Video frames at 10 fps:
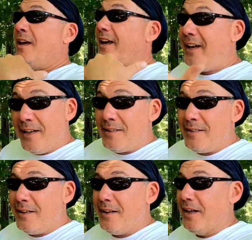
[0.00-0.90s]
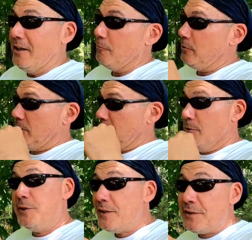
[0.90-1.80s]
And it
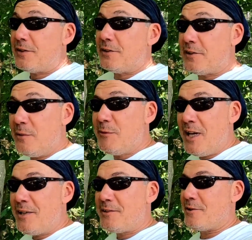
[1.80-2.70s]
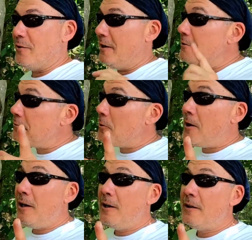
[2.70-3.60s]
uses slip knots, so
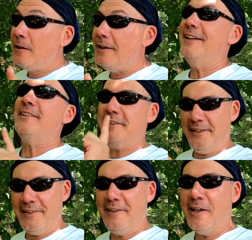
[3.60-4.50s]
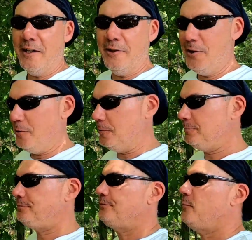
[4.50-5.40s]
therefore it's easy to undo.
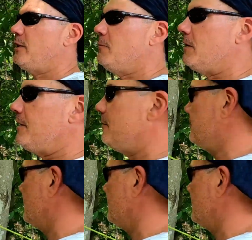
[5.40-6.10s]
What you want to do